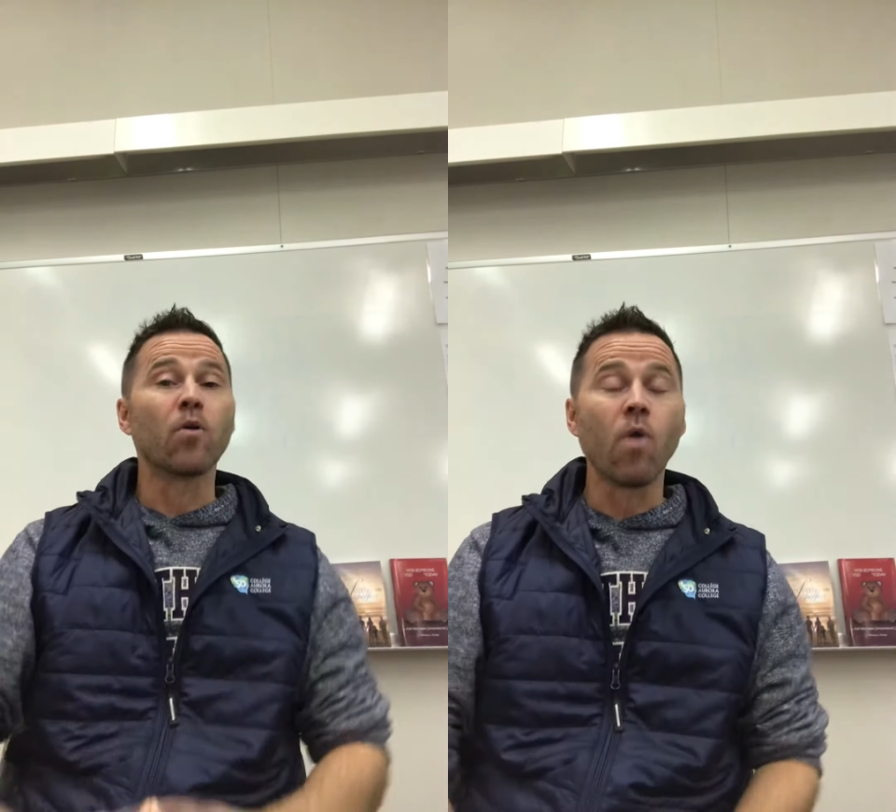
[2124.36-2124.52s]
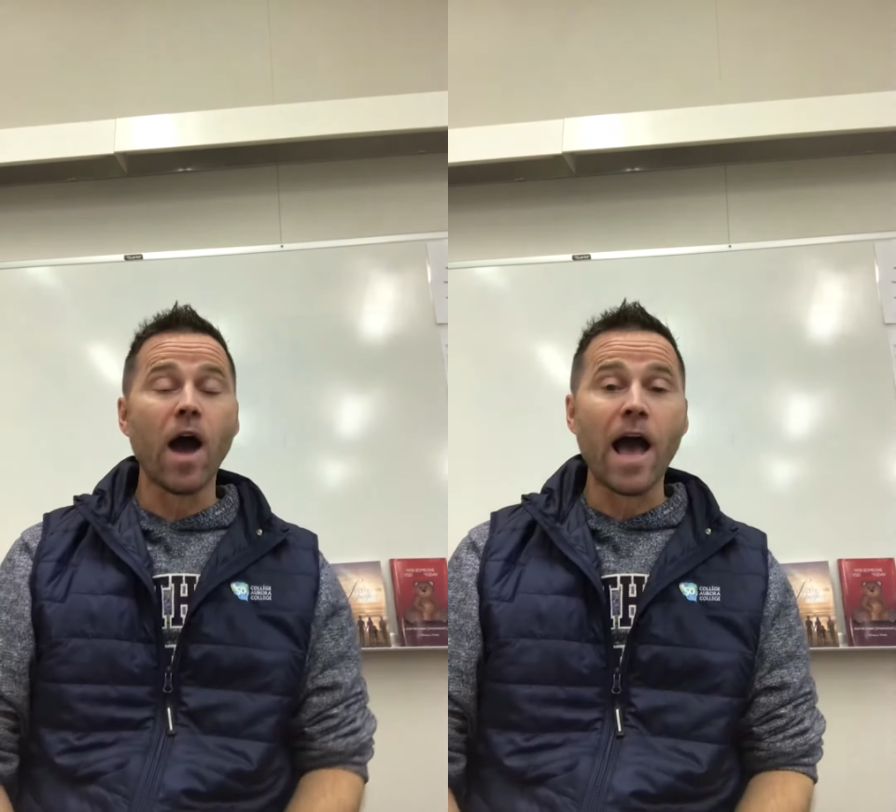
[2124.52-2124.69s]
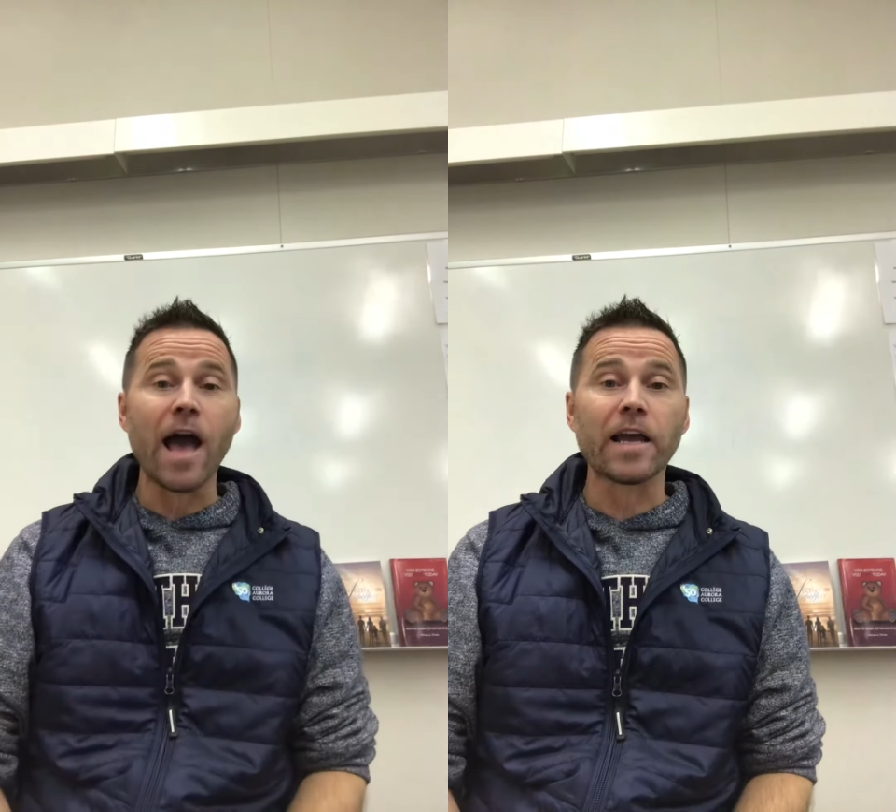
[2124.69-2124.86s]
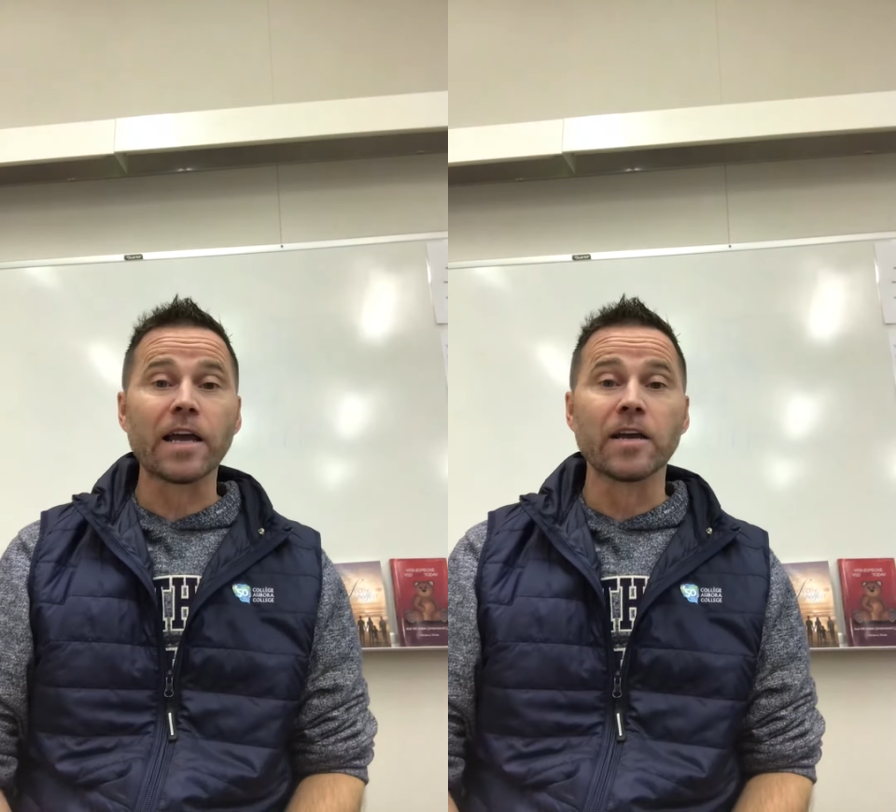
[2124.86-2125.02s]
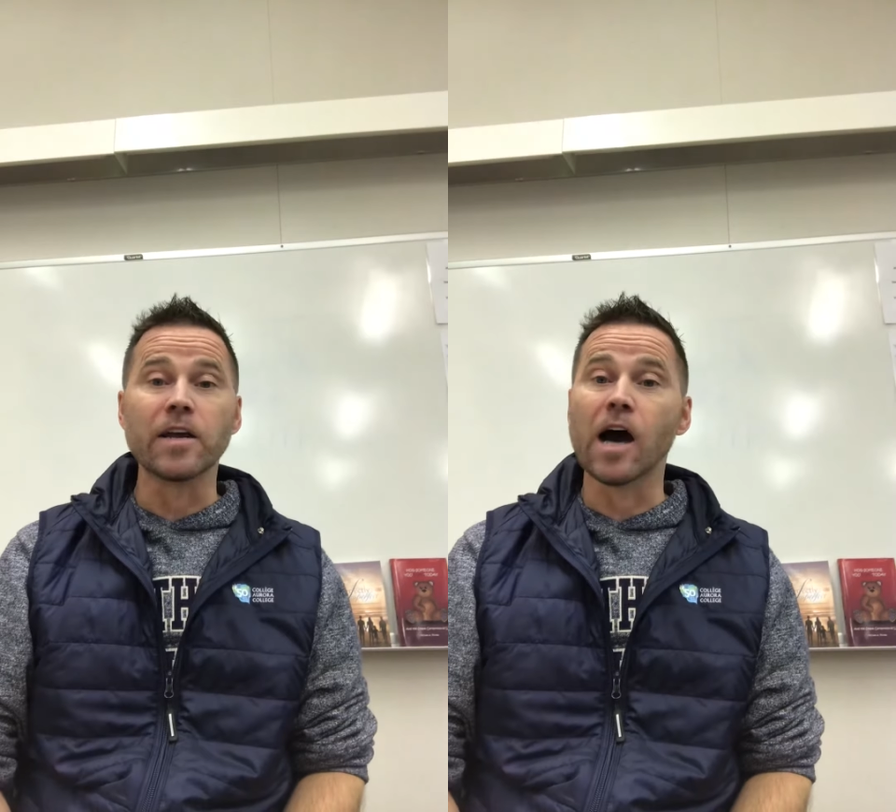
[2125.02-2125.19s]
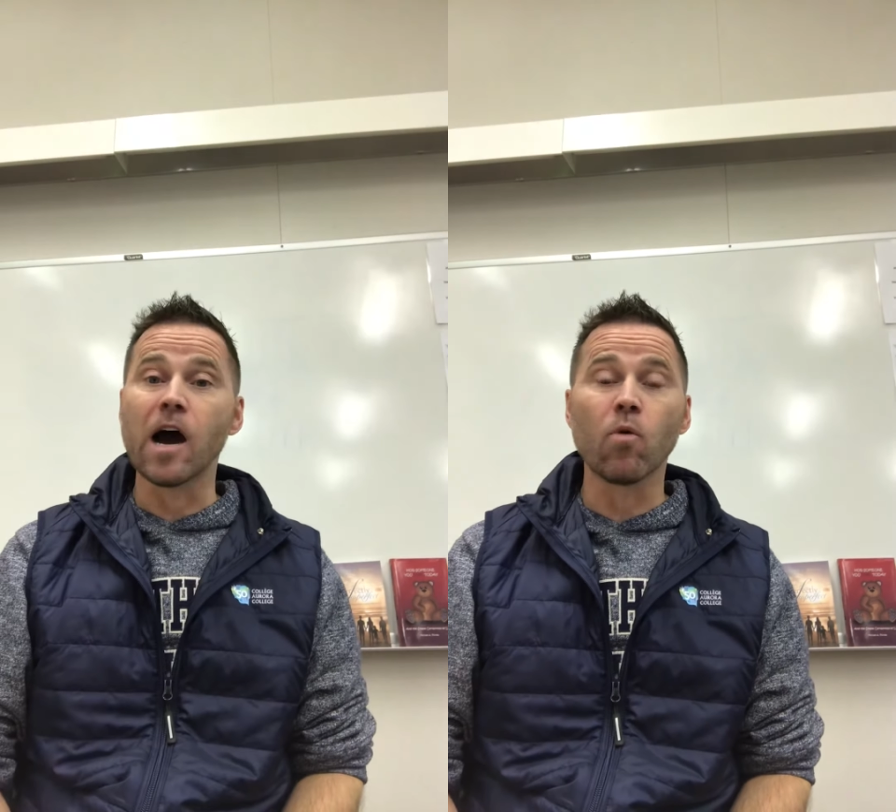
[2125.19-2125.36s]
whack,
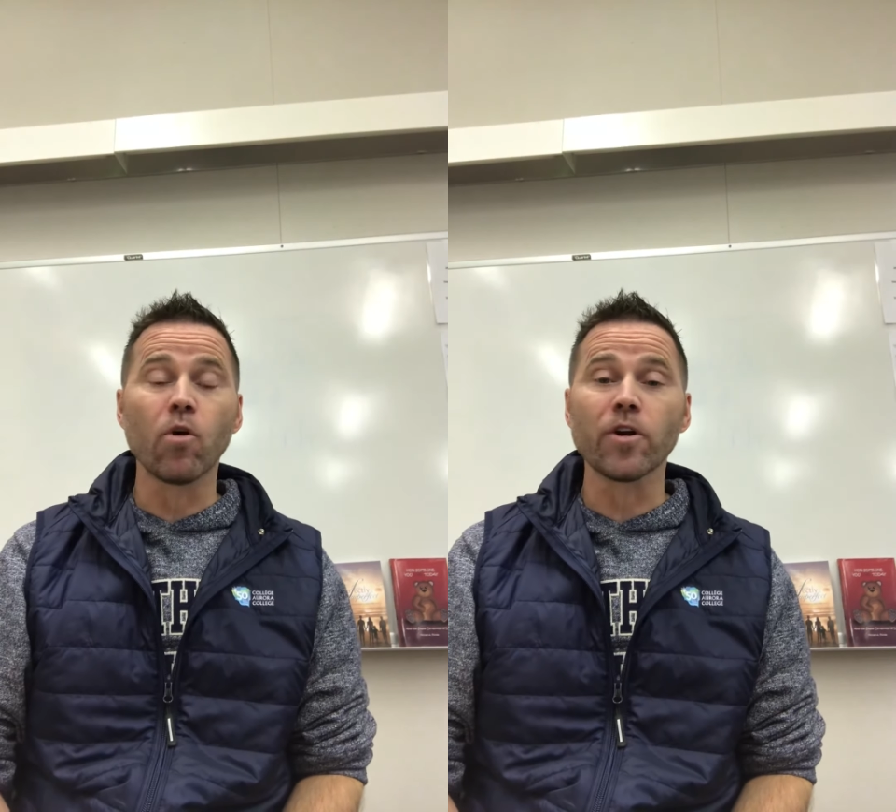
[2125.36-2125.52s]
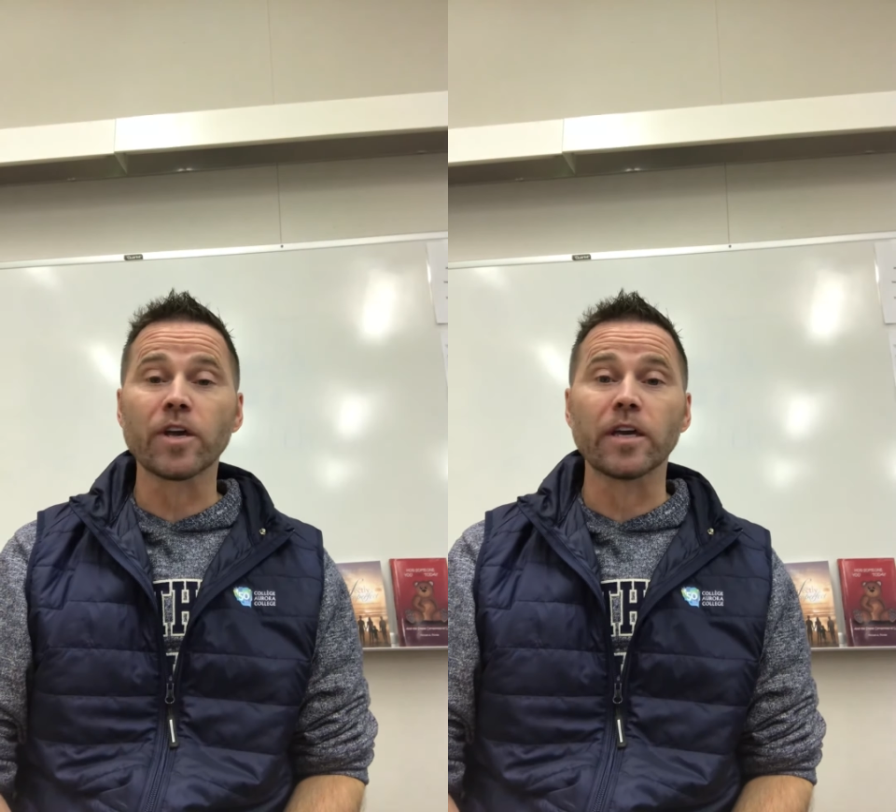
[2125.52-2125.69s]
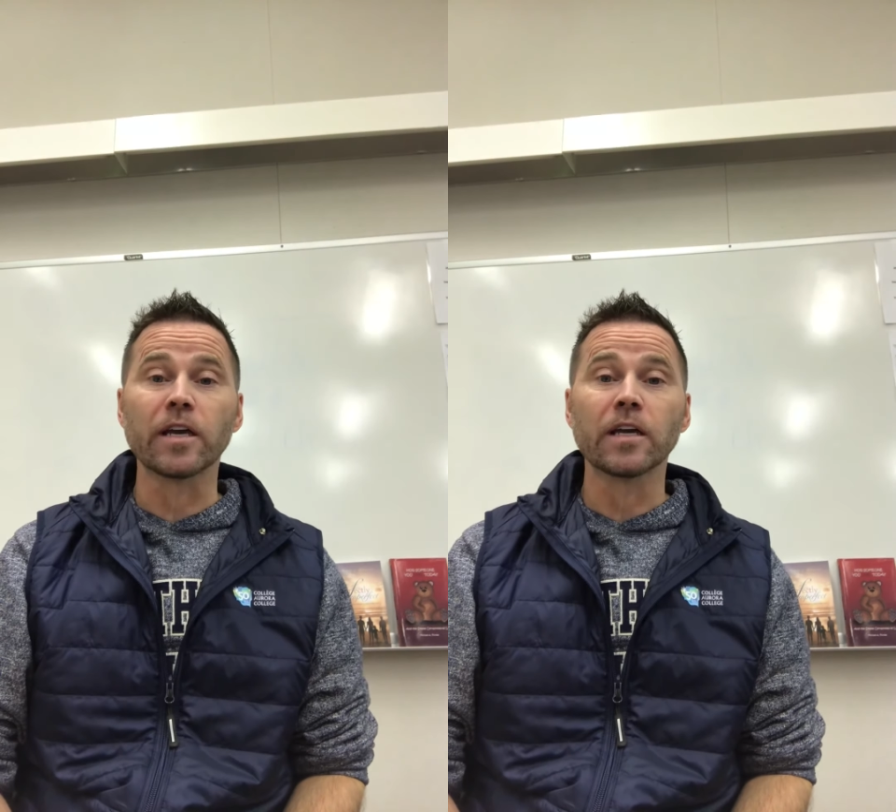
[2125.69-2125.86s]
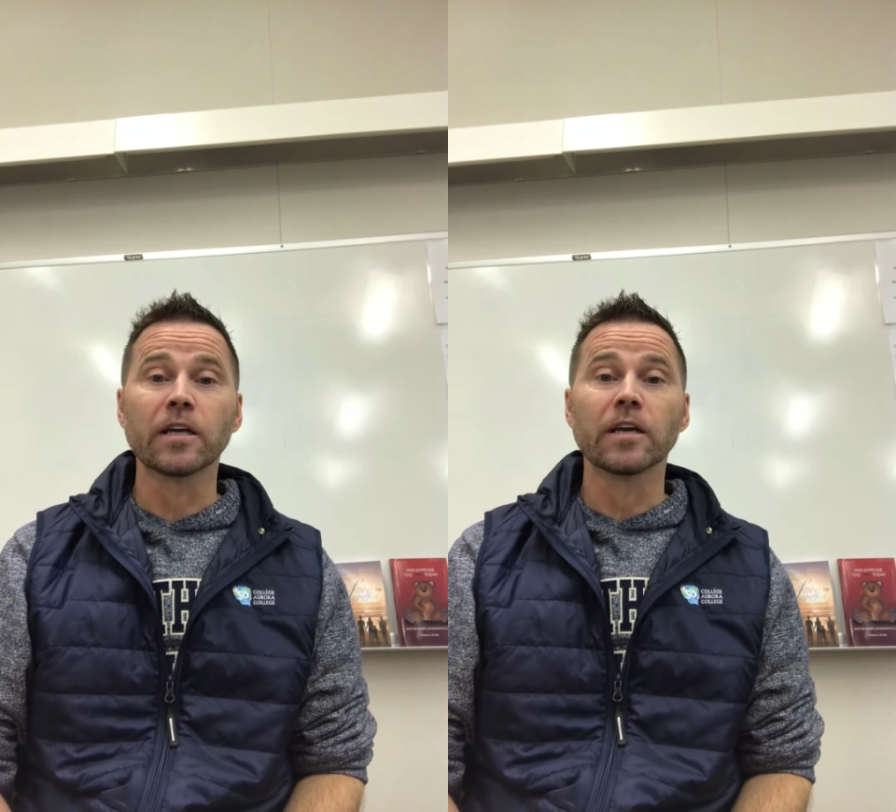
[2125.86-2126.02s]
not working,